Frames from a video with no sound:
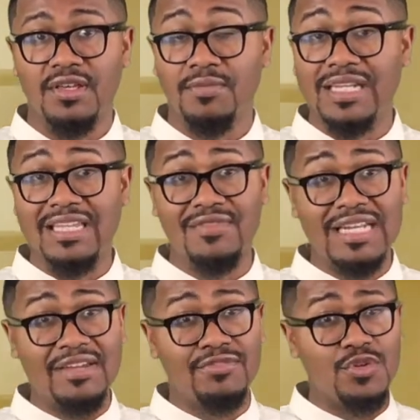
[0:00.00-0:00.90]
But even
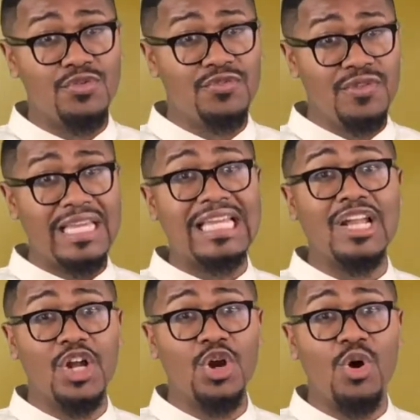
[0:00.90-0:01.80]
if you feel
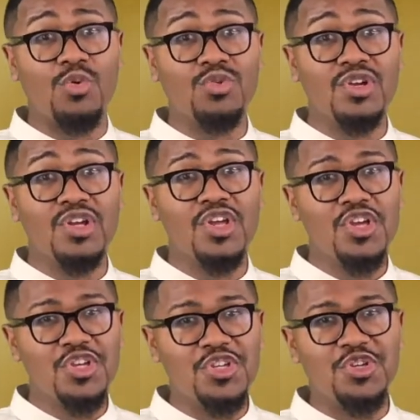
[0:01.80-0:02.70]
alone,
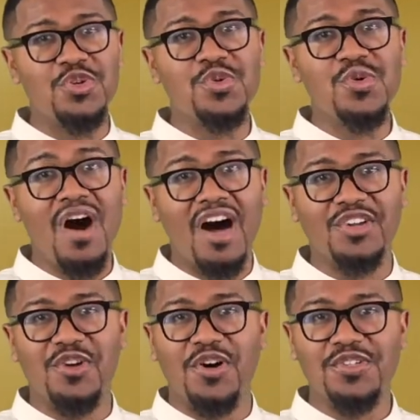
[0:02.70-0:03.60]
you
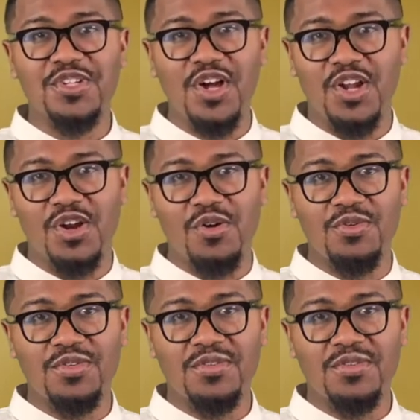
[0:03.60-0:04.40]
are not alone.